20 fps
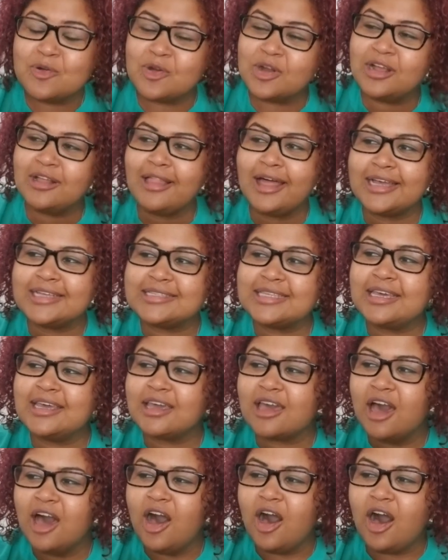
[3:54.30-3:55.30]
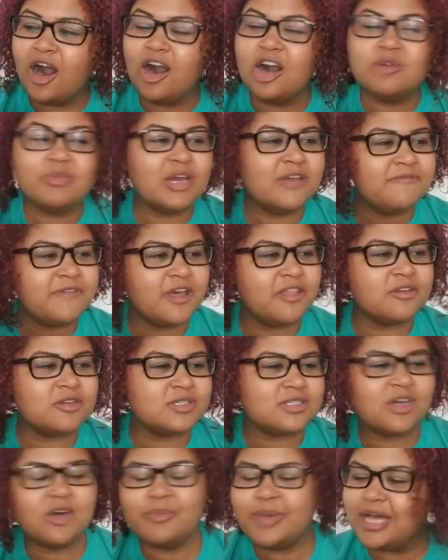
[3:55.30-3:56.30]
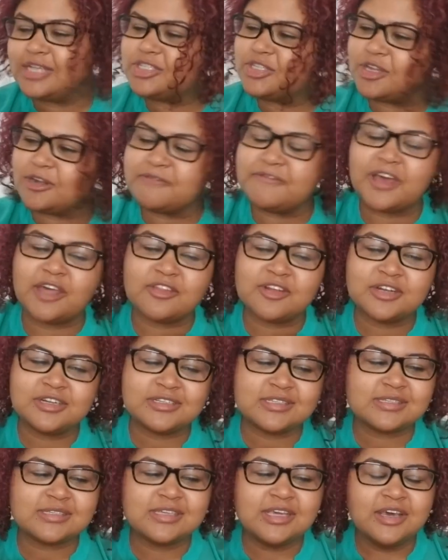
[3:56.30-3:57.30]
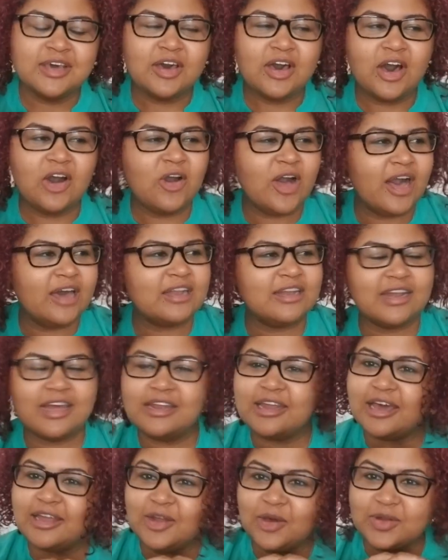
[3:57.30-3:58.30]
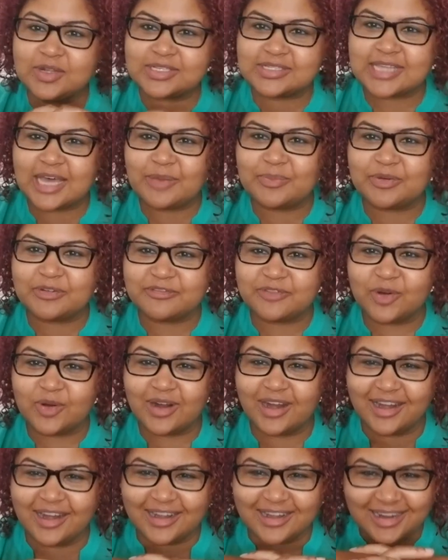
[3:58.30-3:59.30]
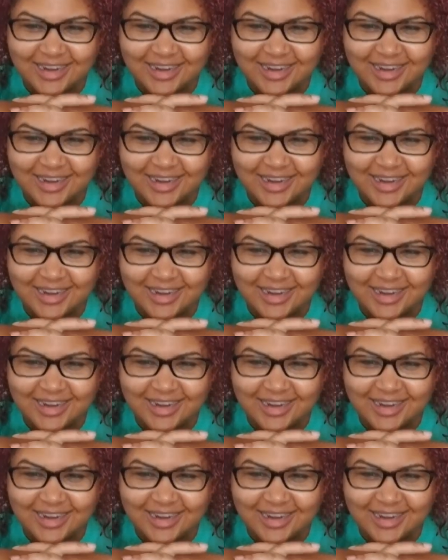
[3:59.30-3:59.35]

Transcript: realizing, oh, my feathers don't match their feathers oh, how did I not notice that before?